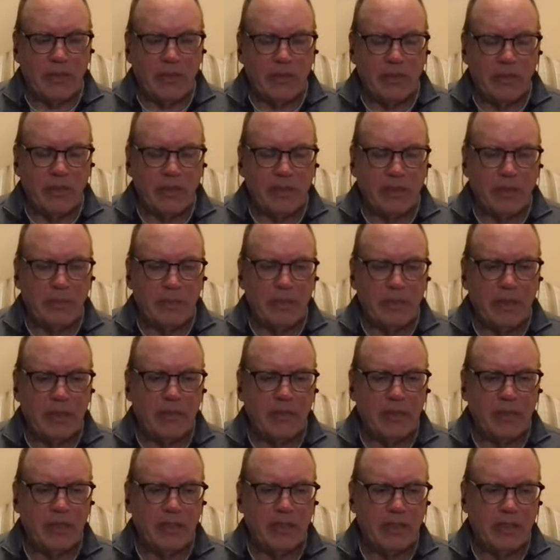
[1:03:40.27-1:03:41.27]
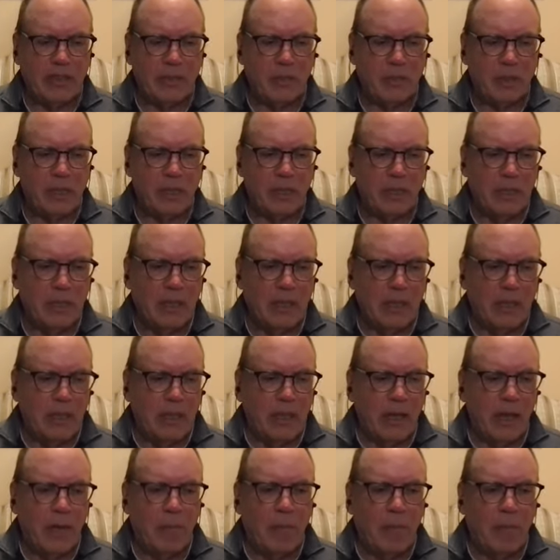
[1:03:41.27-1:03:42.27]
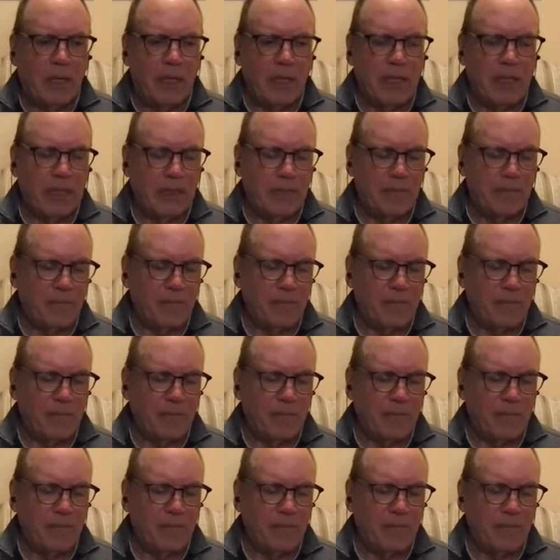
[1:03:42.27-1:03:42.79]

So, step seven says we humbly